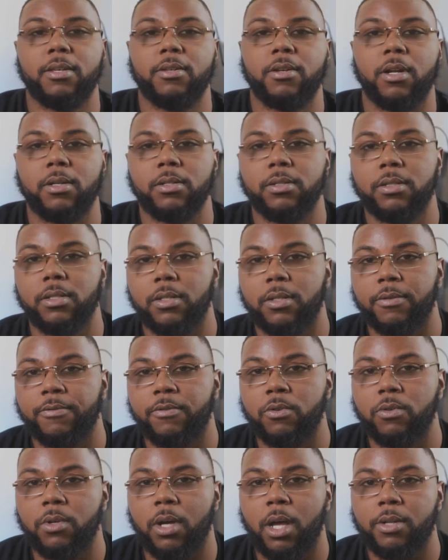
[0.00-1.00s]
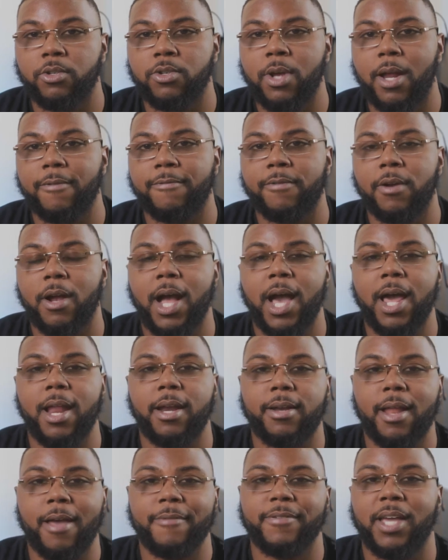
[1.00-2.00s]
if you are trying to figure out how
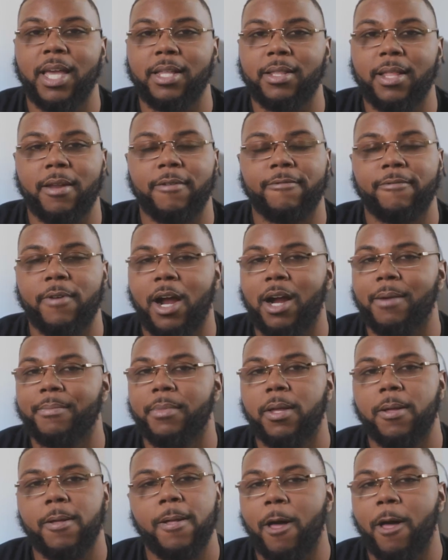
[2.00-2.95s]
to navigate that environment.